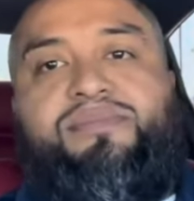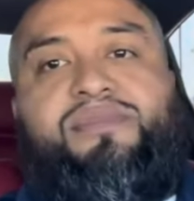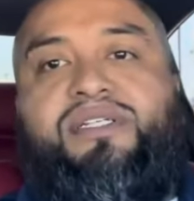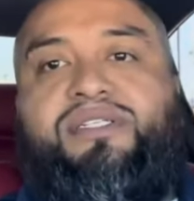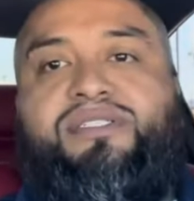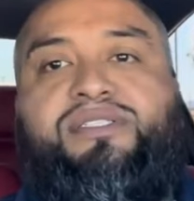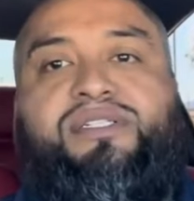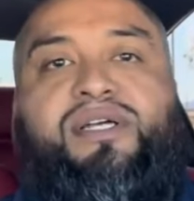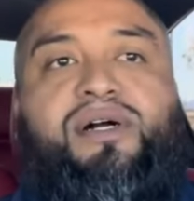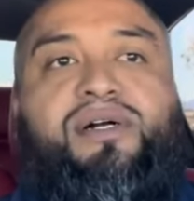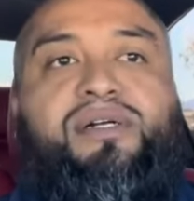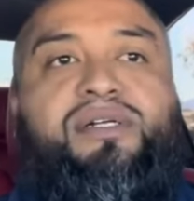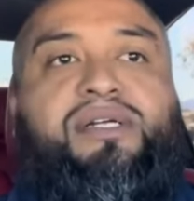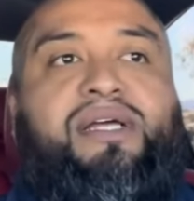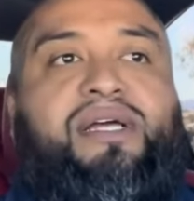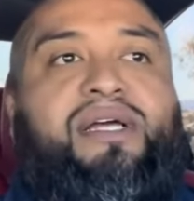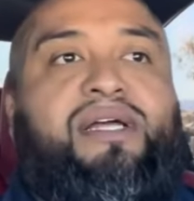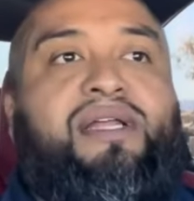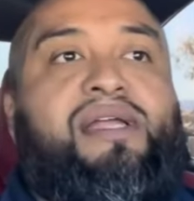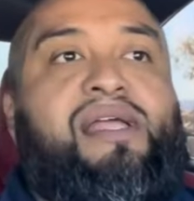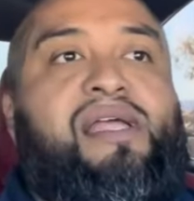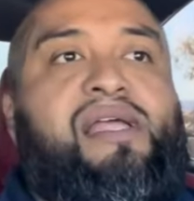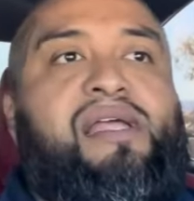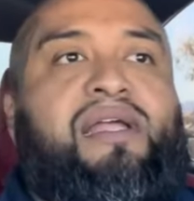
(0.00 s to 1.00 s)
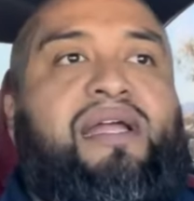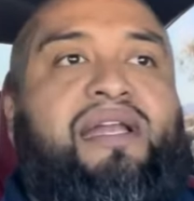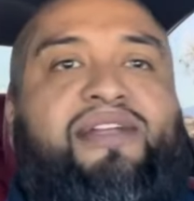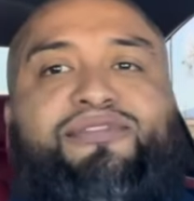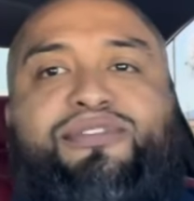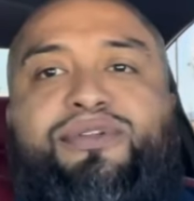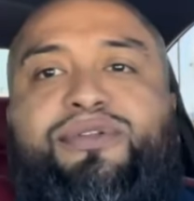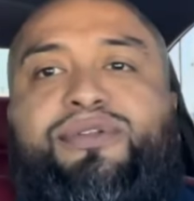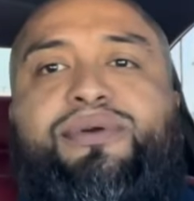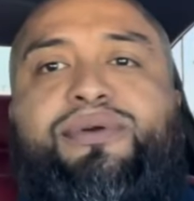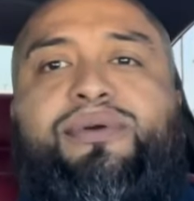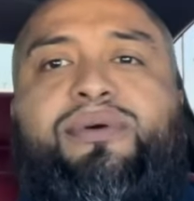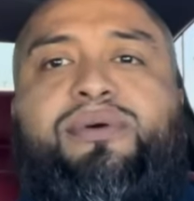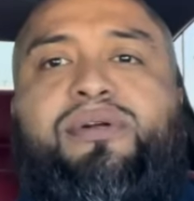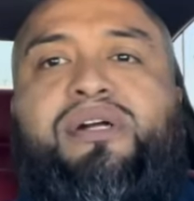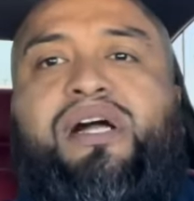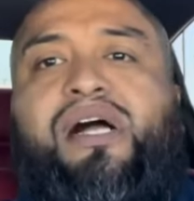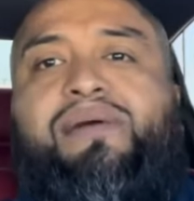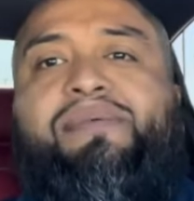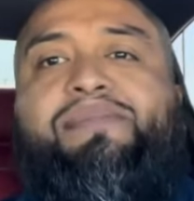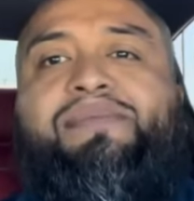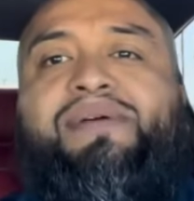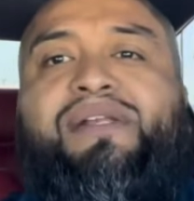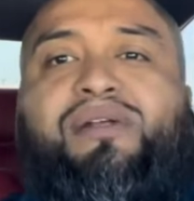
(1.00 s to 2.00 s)
It's all good. And if you do,
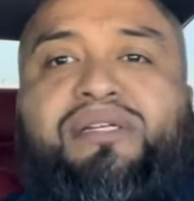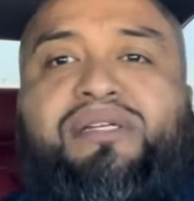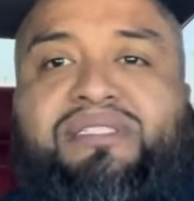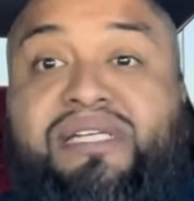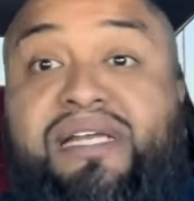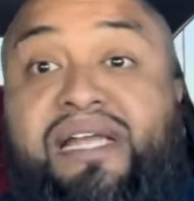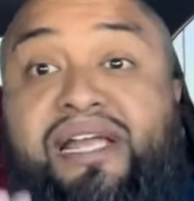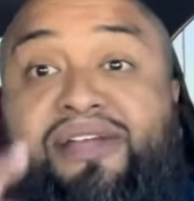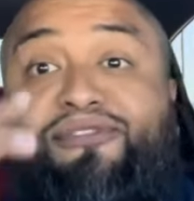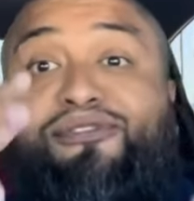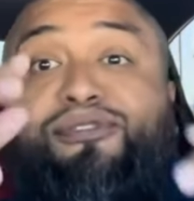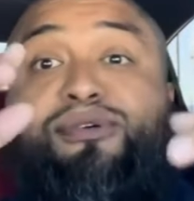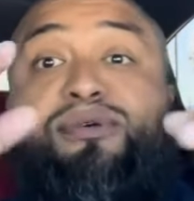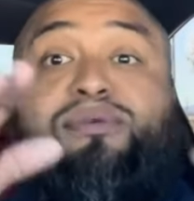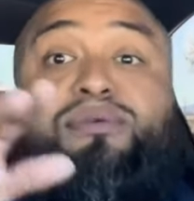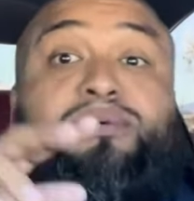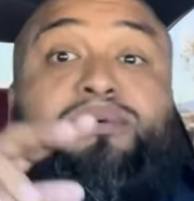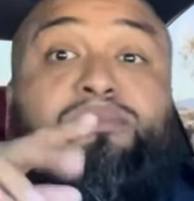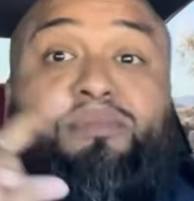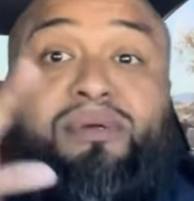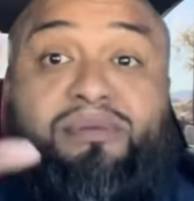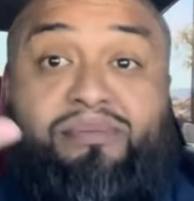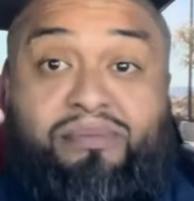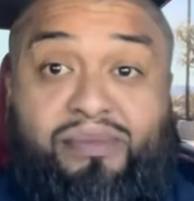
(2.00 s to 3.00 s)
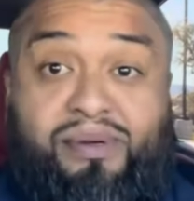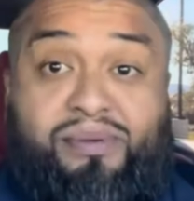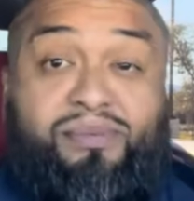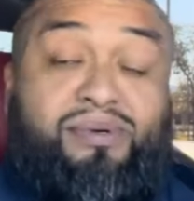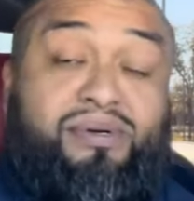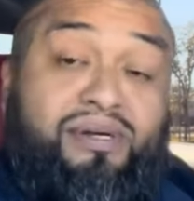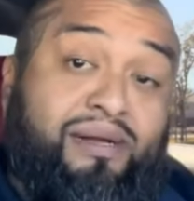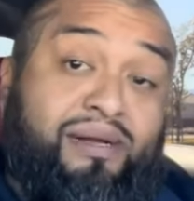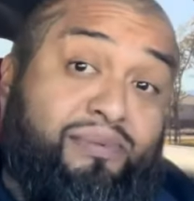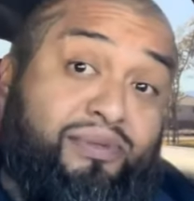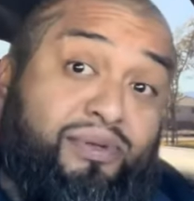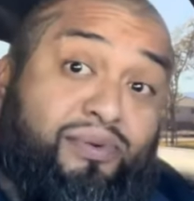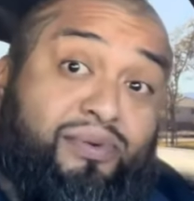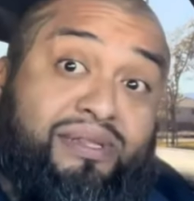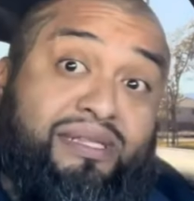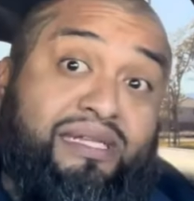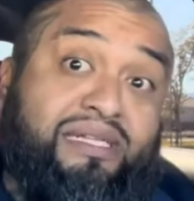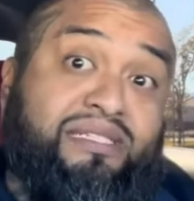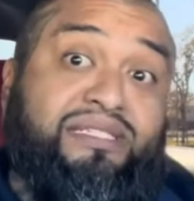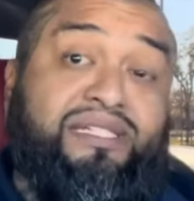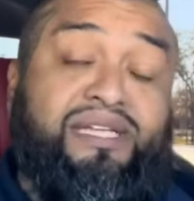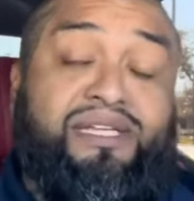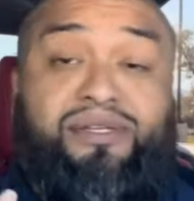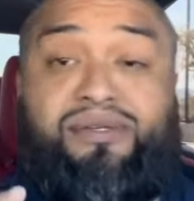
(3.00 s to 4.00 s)
comment below and say, hey, fool. Remember, I'm the one that
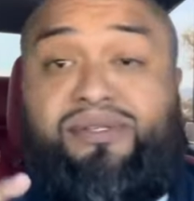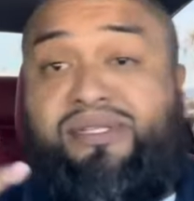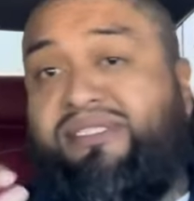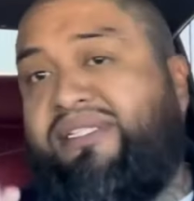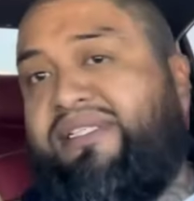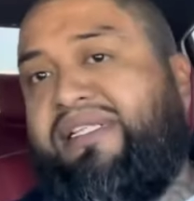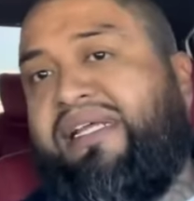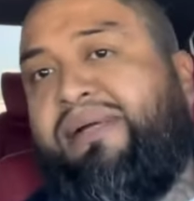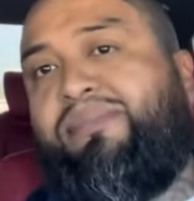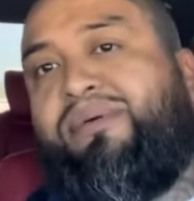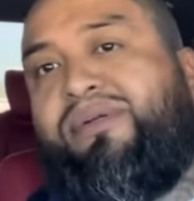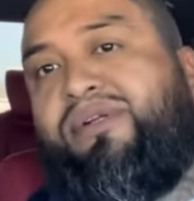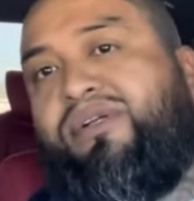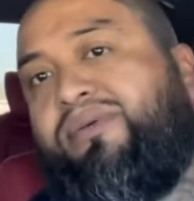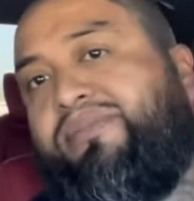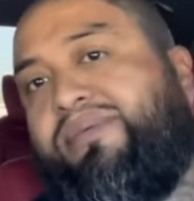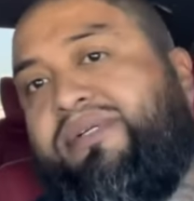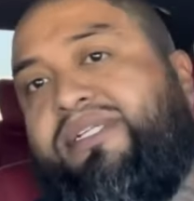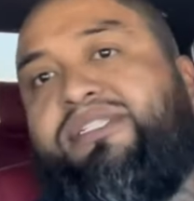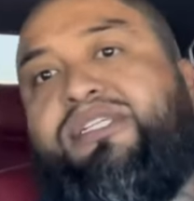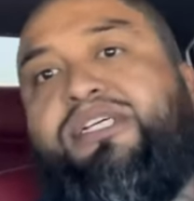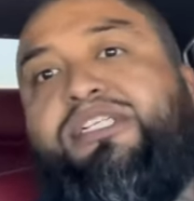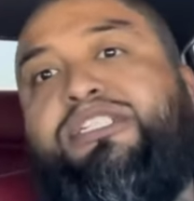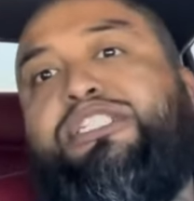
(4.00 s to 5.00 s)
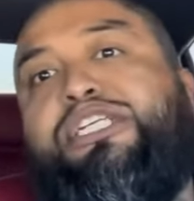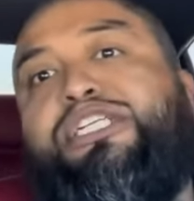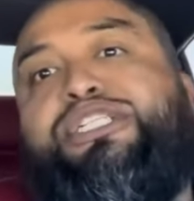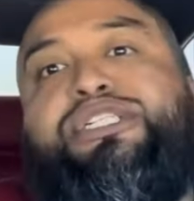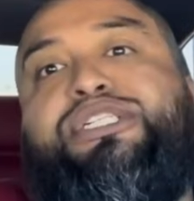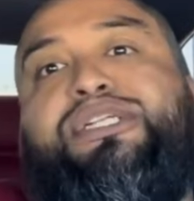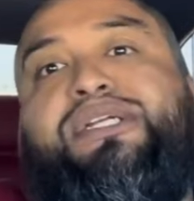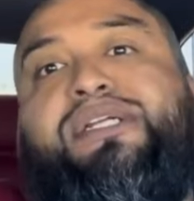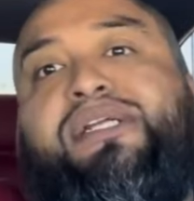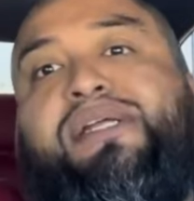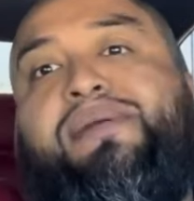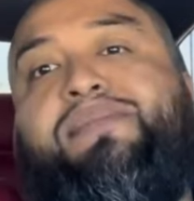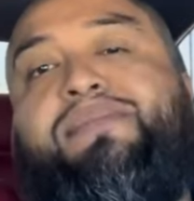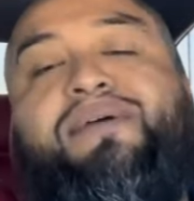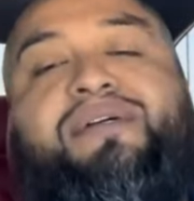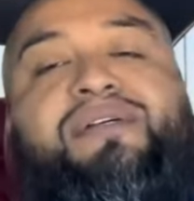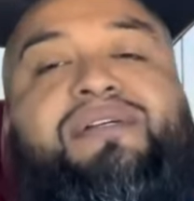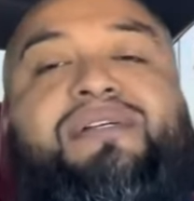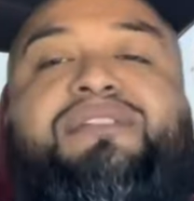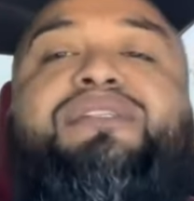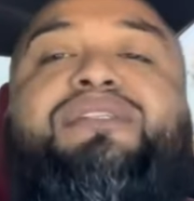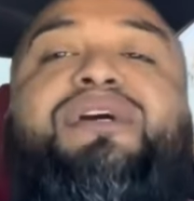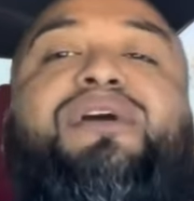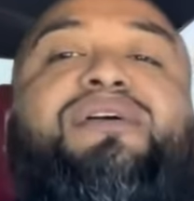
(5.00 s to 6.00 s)
seen you, this and that, but nobody does that shit, eh? But
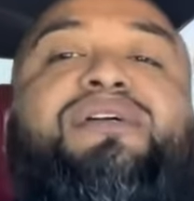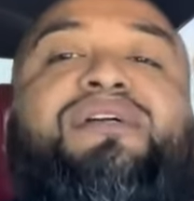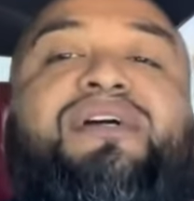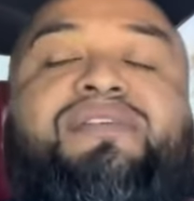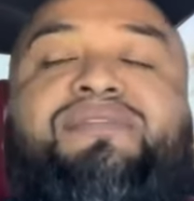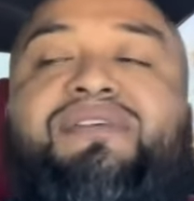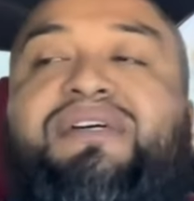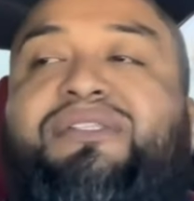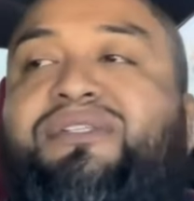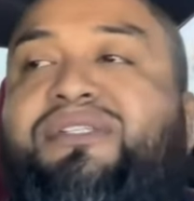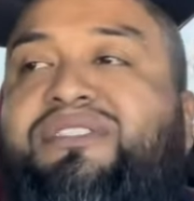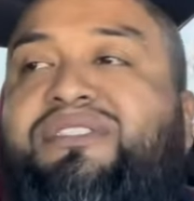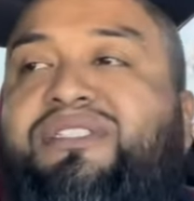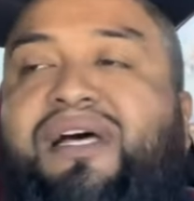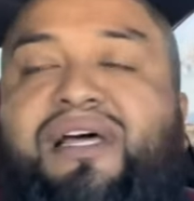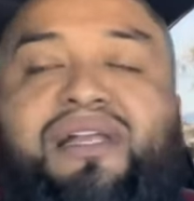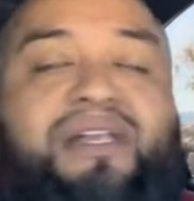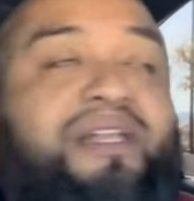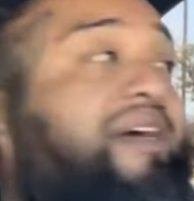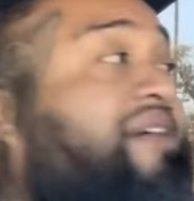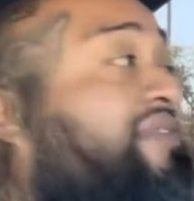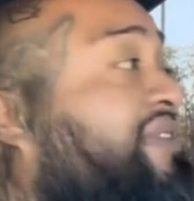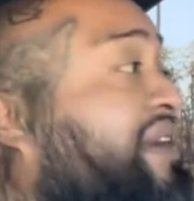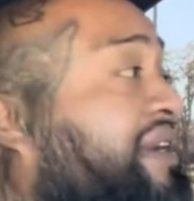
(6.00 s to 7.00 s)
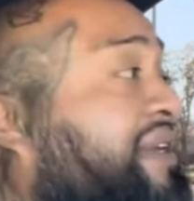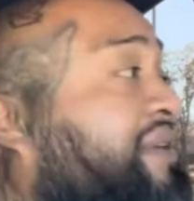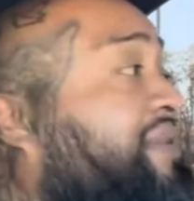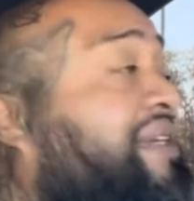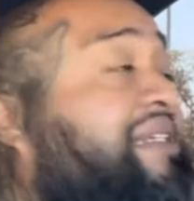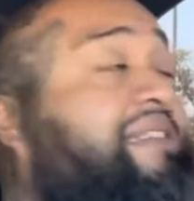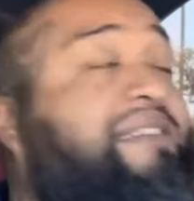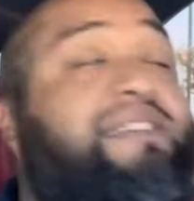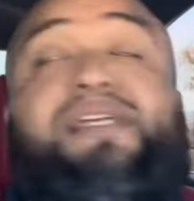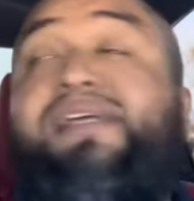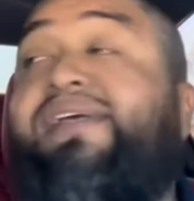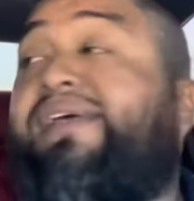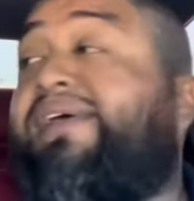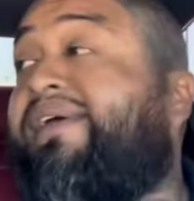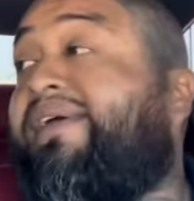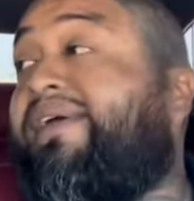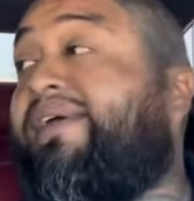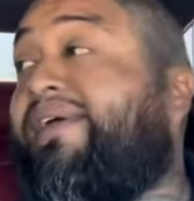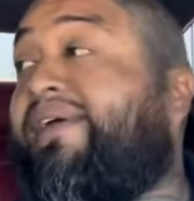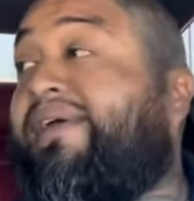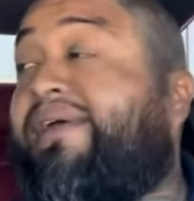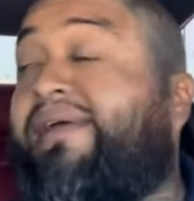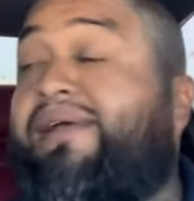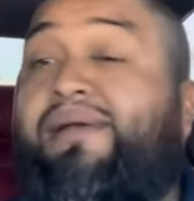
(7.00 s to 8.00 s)
it's all good, but it's all love anyways.
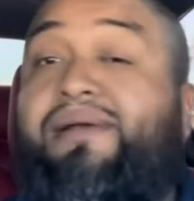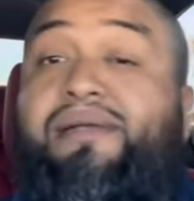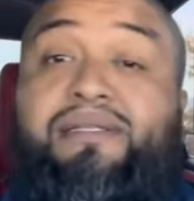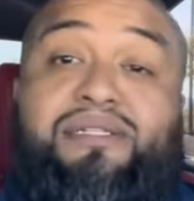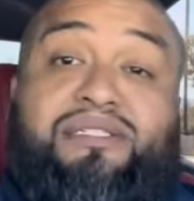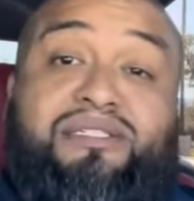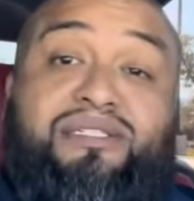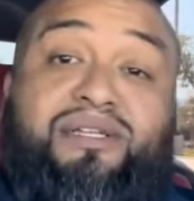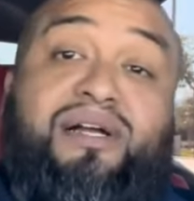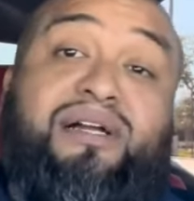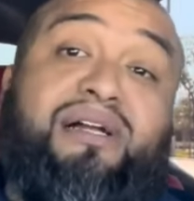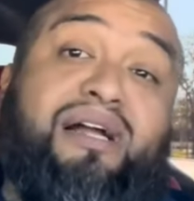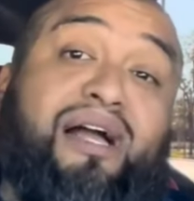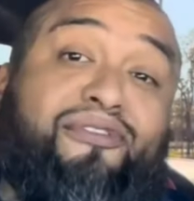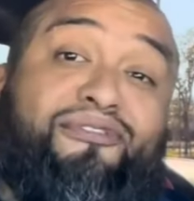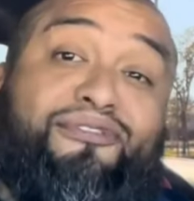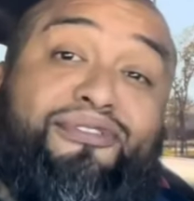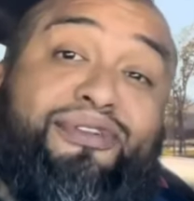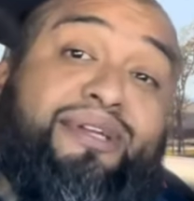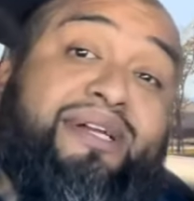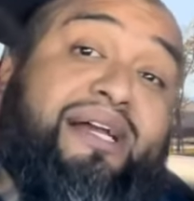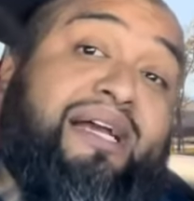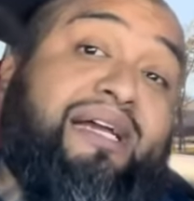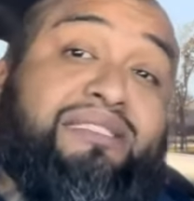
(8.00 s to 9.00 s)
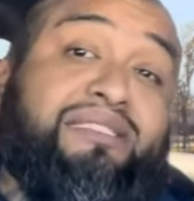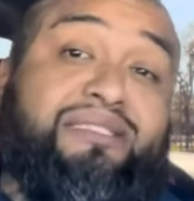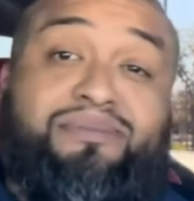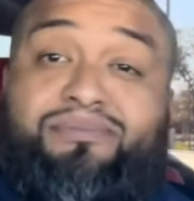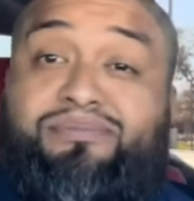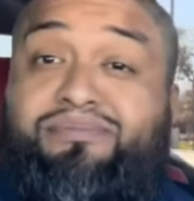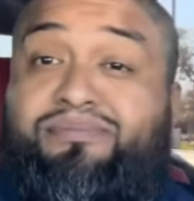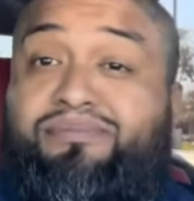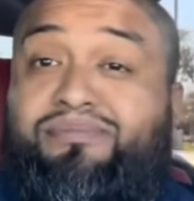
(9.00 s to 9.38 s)
It's all got for you guys.